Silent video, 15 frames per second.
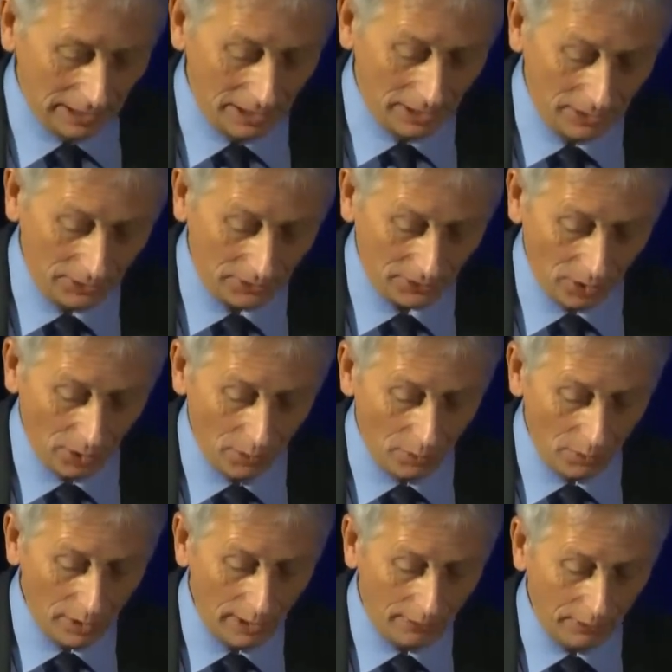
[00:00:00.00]
So
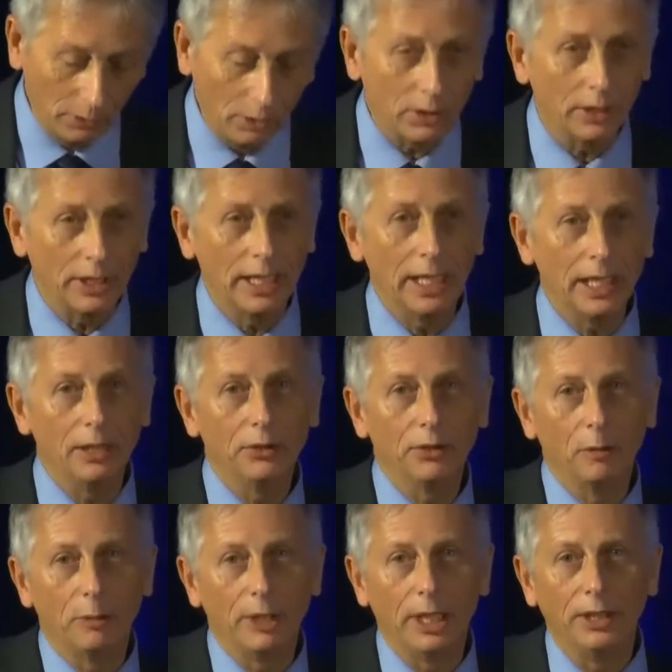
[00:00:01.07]
if you look at the
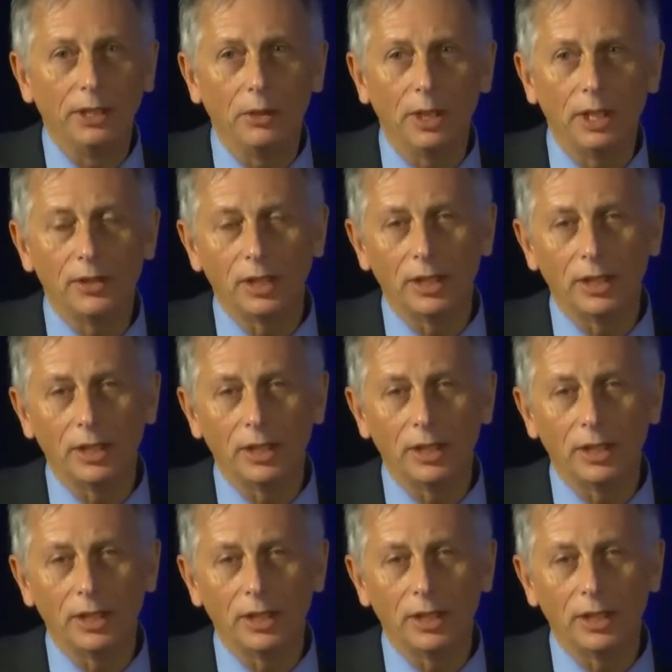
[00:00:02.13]
European Union's